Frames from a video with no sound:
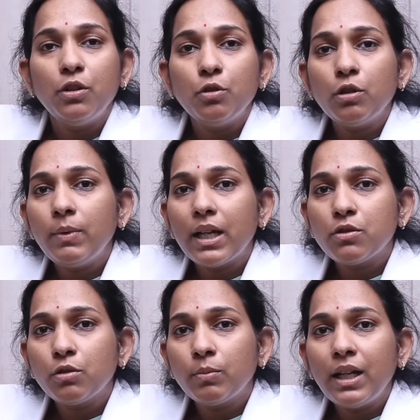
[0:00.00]

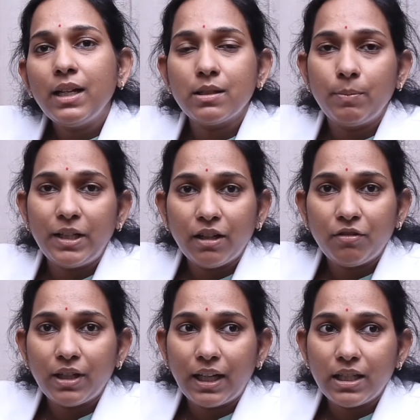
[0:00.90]
Neuroblastoma is a
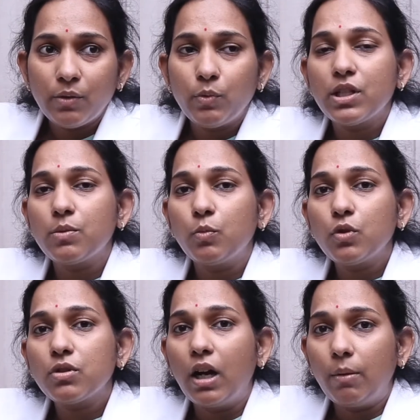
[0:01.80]
pediatric cancer which is
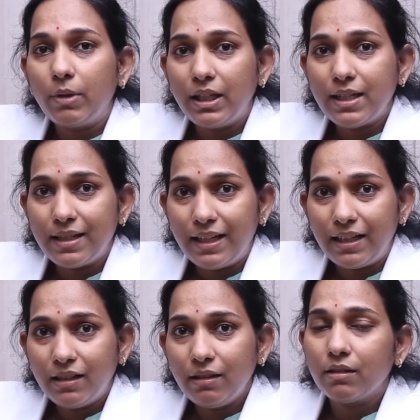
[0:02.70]
most commonly seen
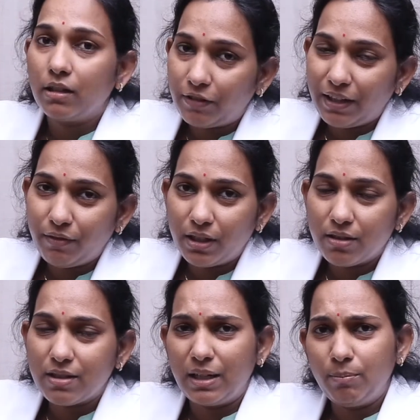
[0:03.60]
in 5
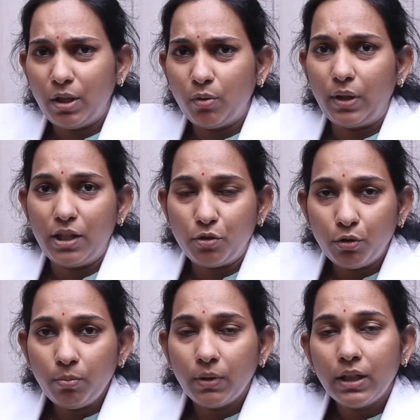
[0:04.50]
years and below age
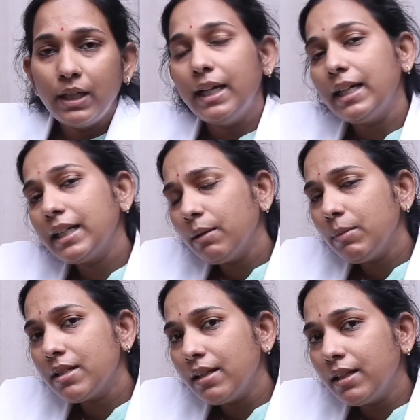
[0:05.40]
group. It can
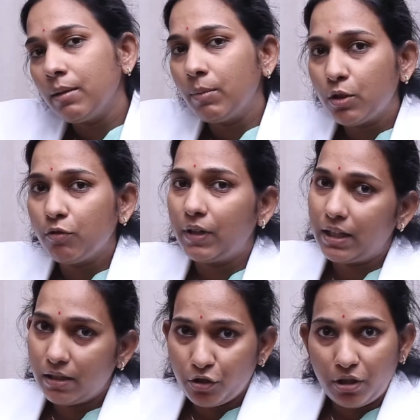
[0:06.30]
be seen in a bit of
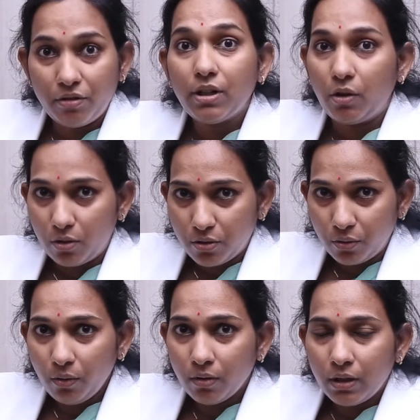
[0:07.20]
adult children also.
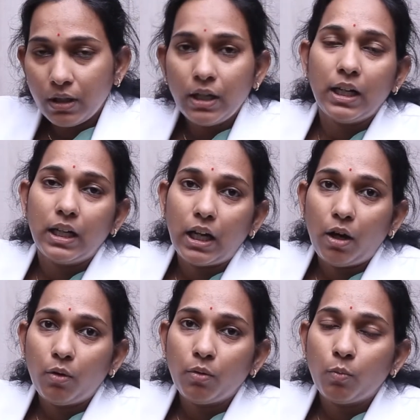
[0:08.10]

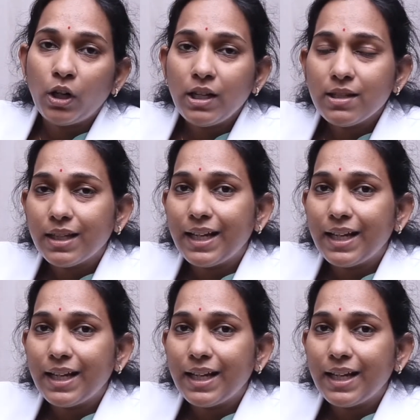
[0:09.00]
Now, what is the